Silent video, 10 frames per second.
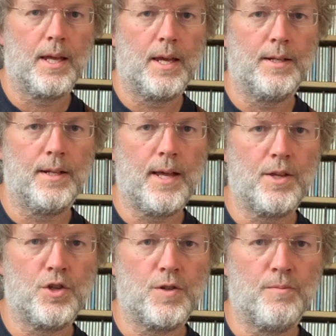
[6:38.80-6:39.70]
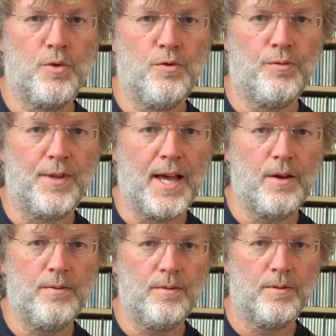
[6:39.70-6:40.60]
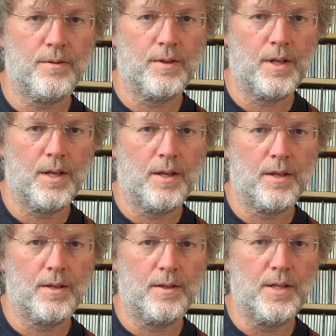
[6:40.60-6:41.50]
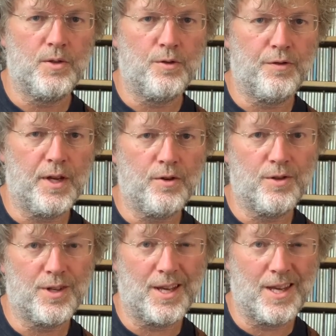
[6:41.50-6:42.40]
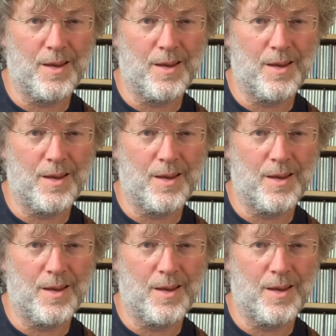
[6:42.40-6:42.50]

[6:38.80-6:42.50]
And then I just move down these two fingers and